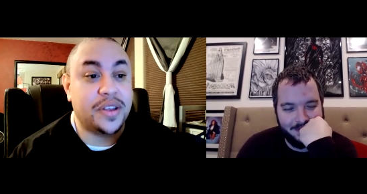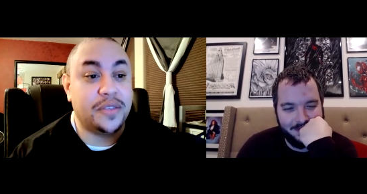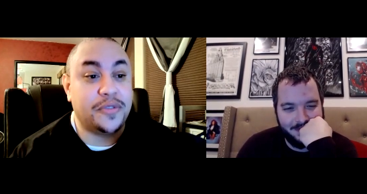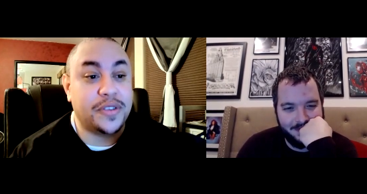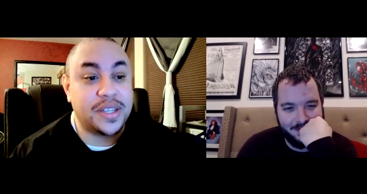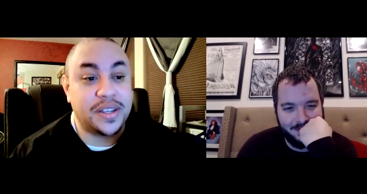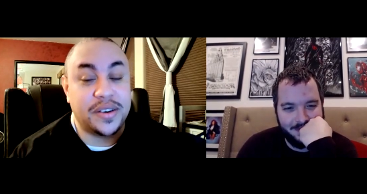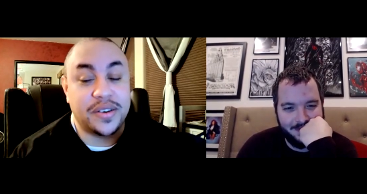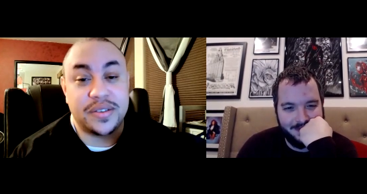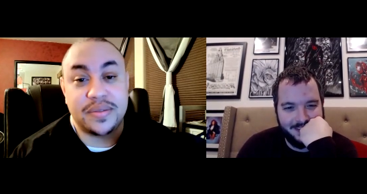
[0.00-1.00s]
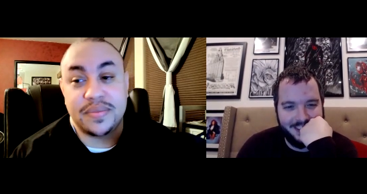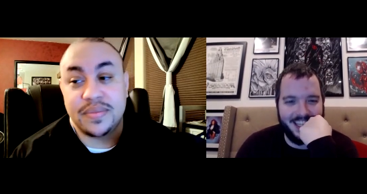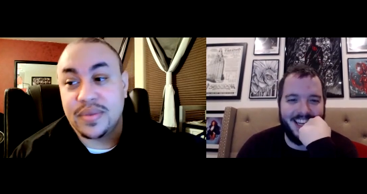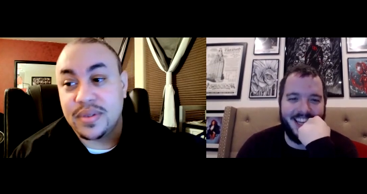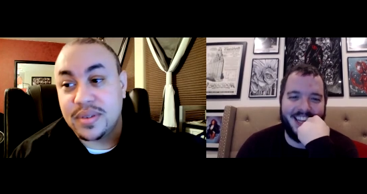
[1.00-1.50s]
Speaker 1: for another 15 years.
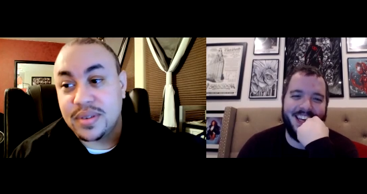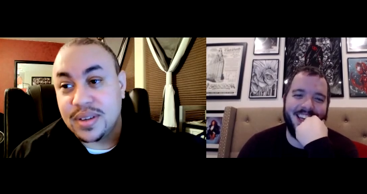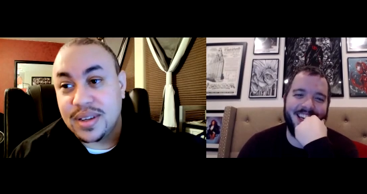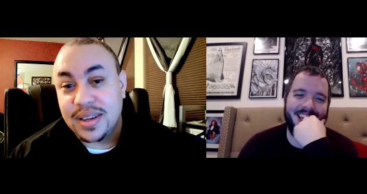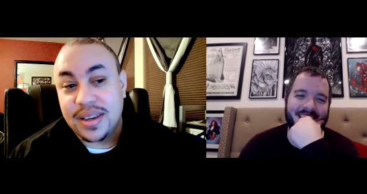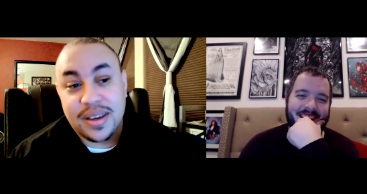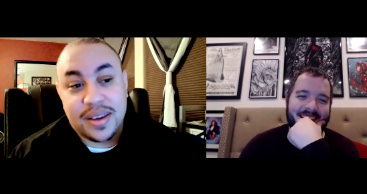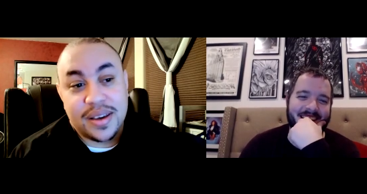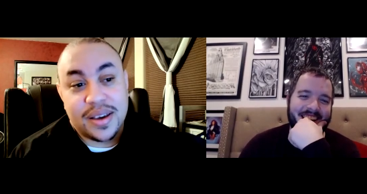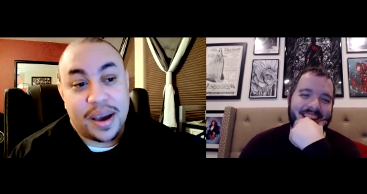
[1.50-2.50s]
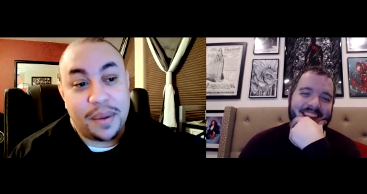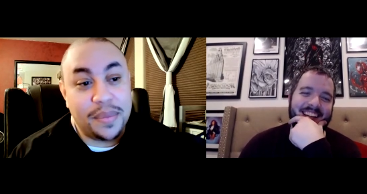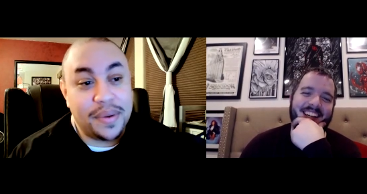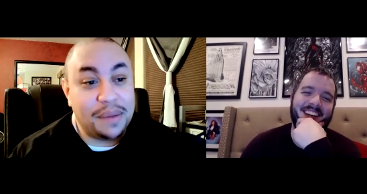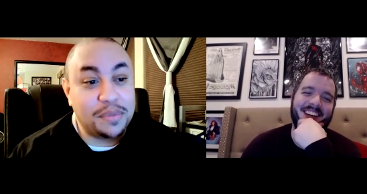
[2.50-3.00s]

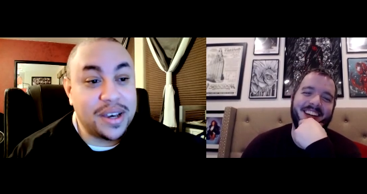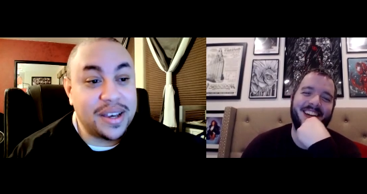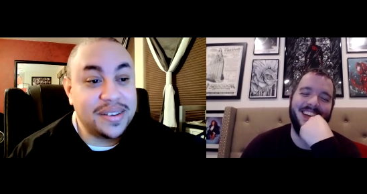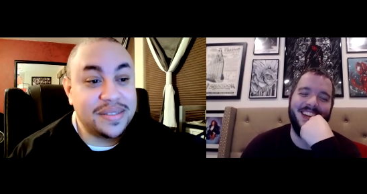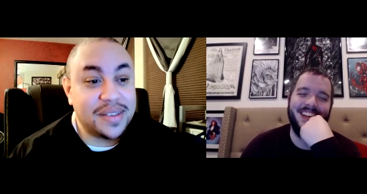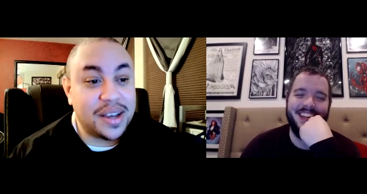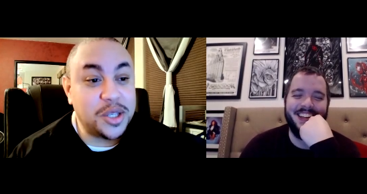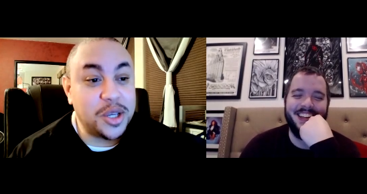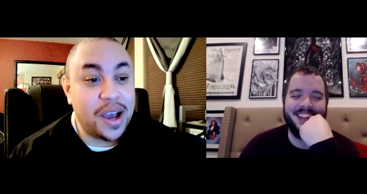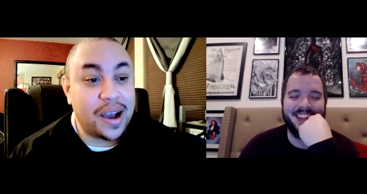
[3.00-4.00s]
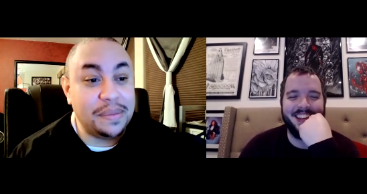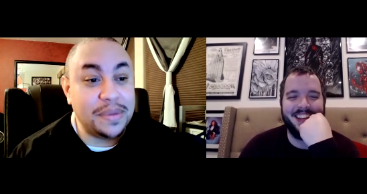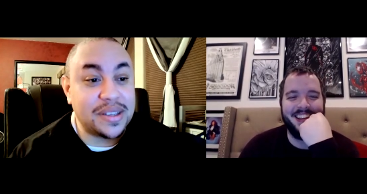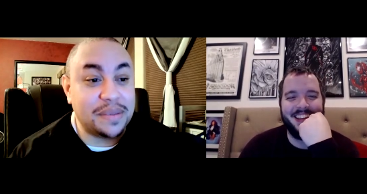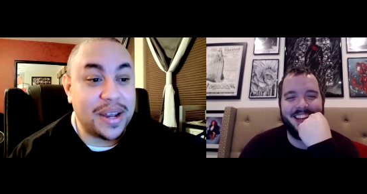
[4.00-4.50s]
I'm good until y'all give
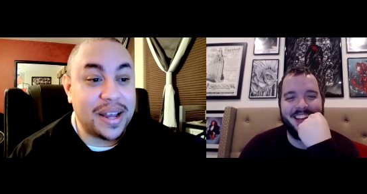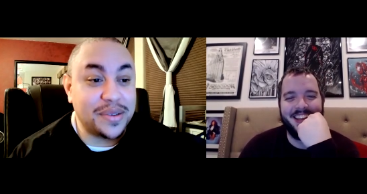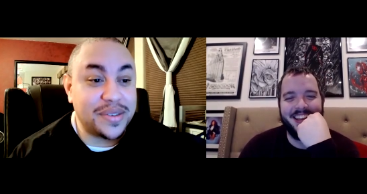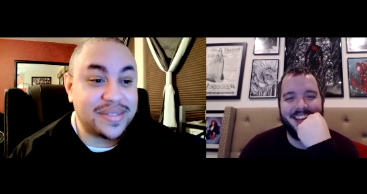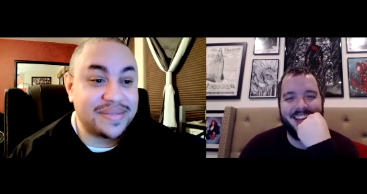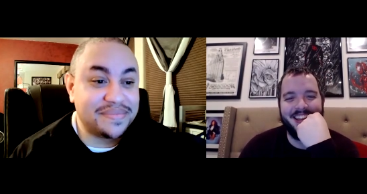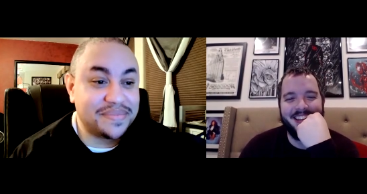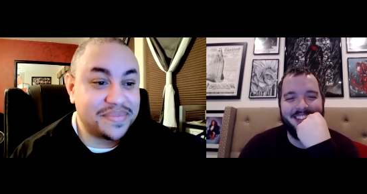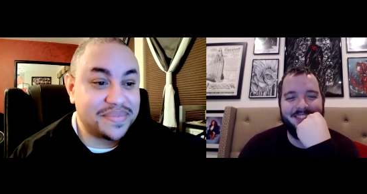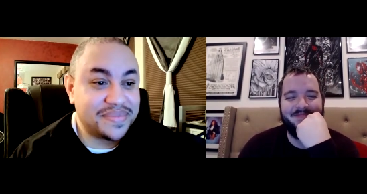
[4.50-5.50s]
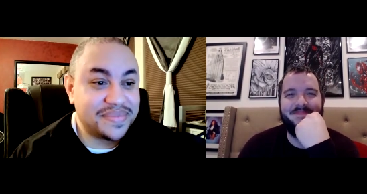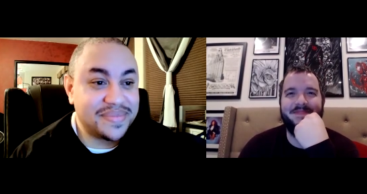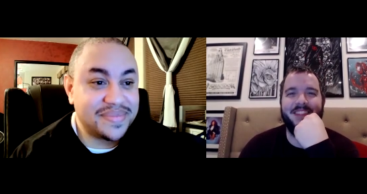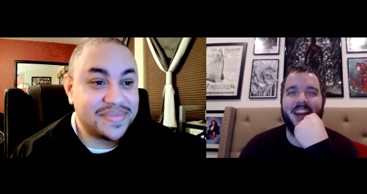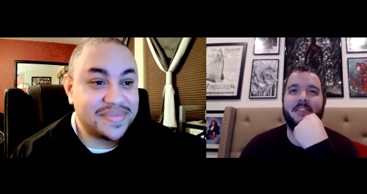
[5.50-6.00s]
me something else.
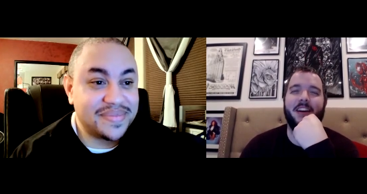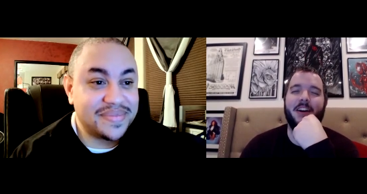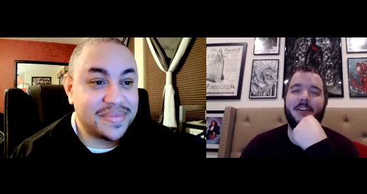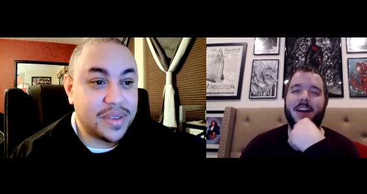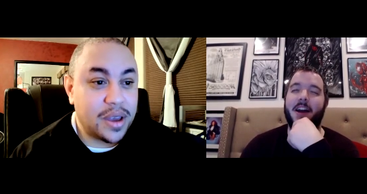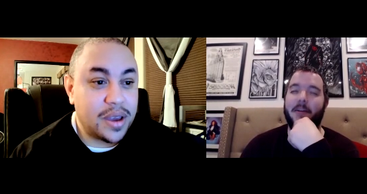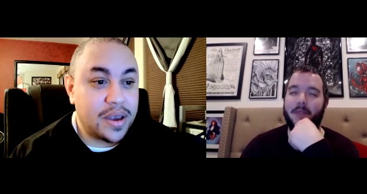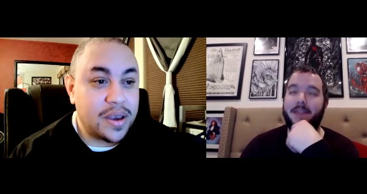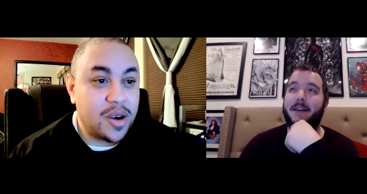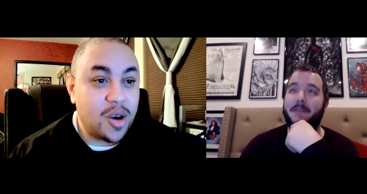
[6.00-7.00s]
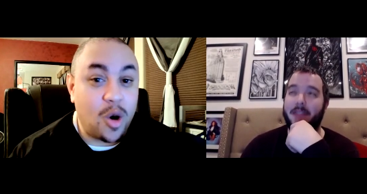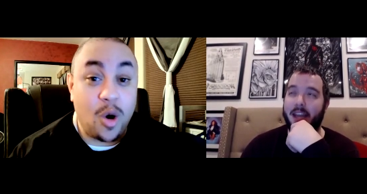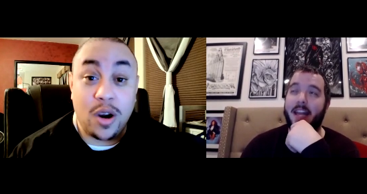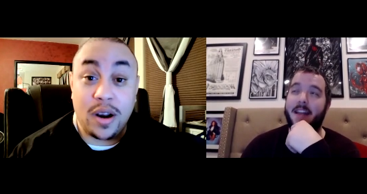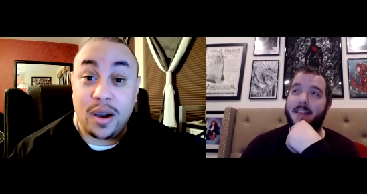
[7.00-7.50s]
Speaker 2: Now it's like, okay,
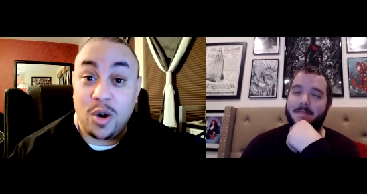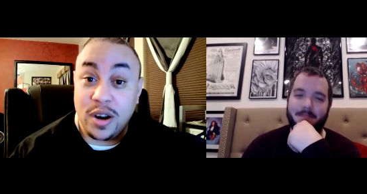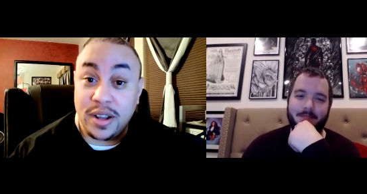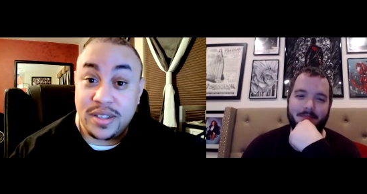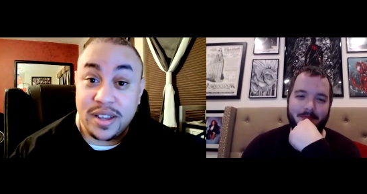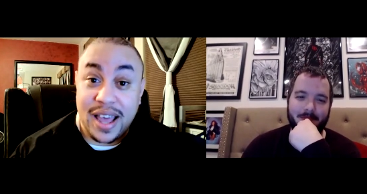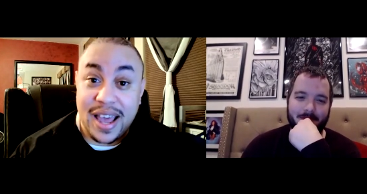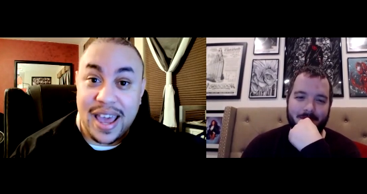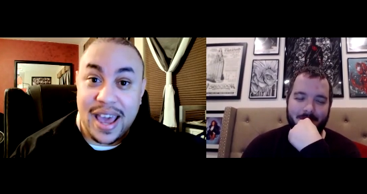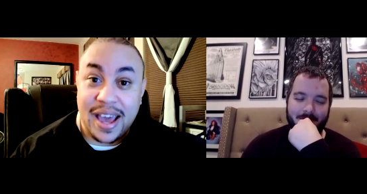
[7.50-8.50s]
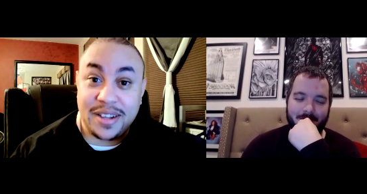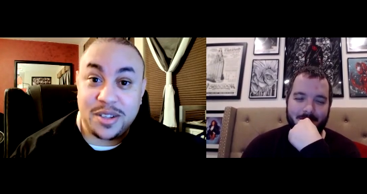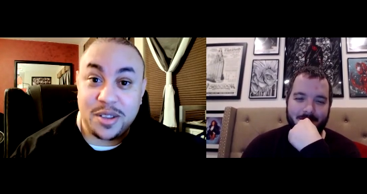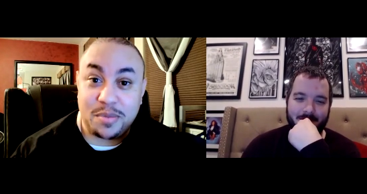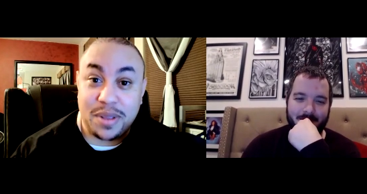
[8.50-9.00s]
Speaker 1: or until I add
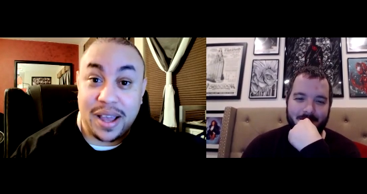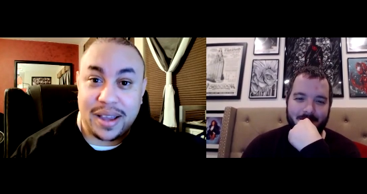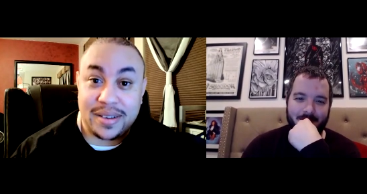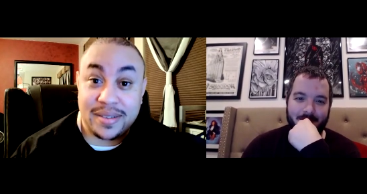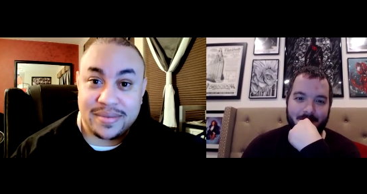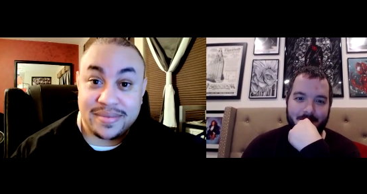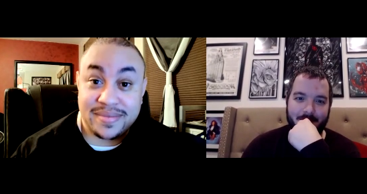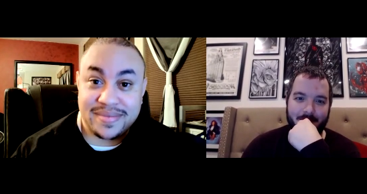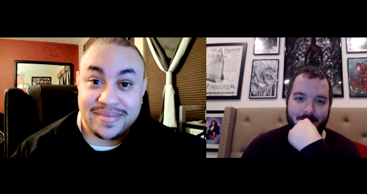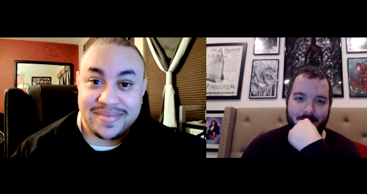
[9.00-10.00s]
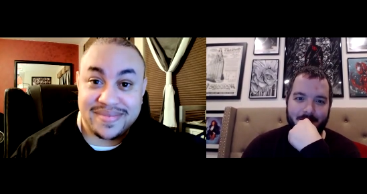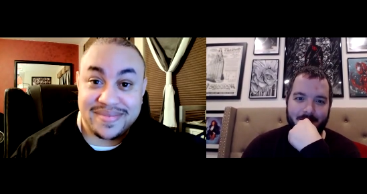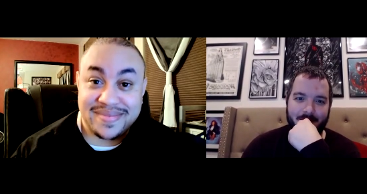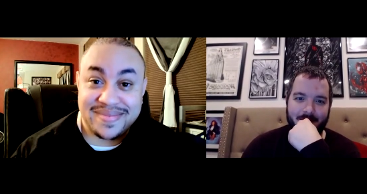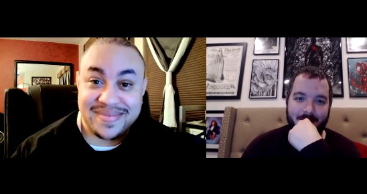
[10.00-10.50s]
to the plot.
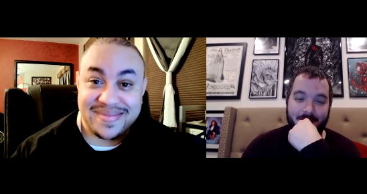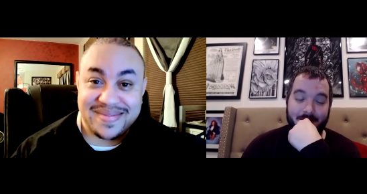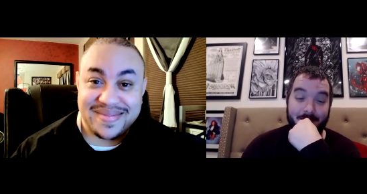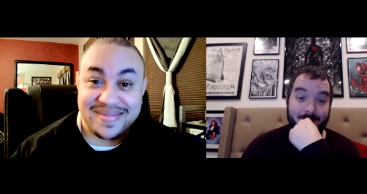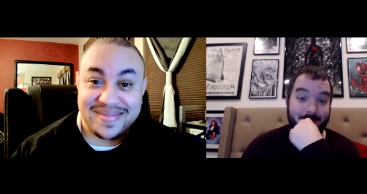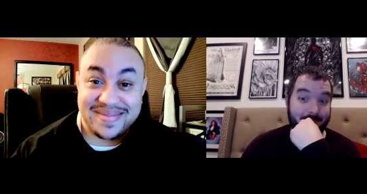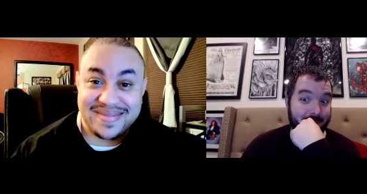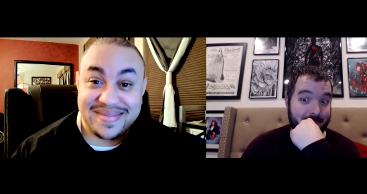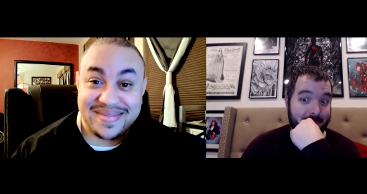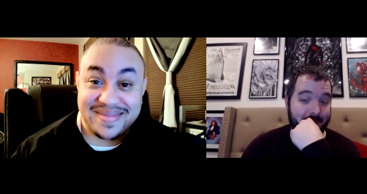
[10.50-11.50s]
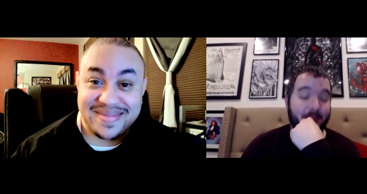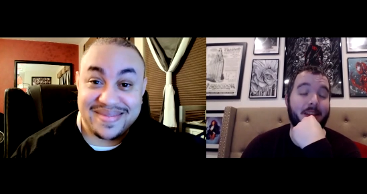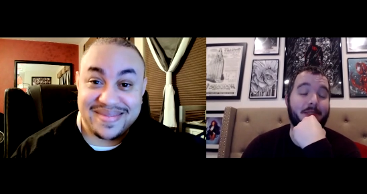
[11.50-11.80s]
Speaker 2: Mm. Oh,